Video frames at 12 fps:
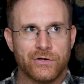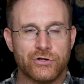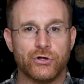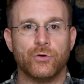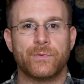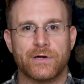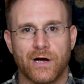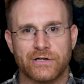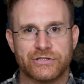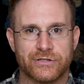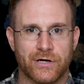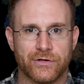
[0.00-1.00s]
do
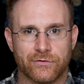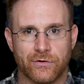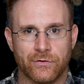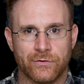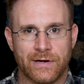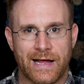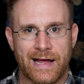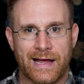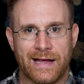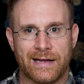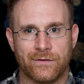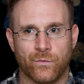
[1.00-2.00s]
production on their own
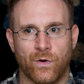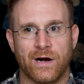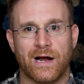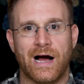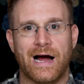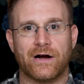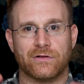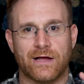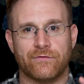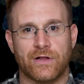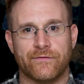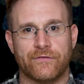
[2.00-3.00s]
and want a higher
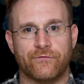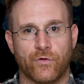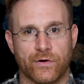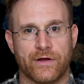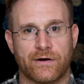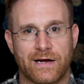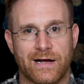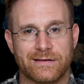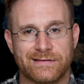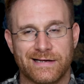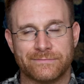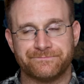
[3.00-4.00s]
level of it for their
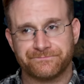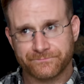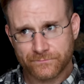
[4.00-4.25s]
content.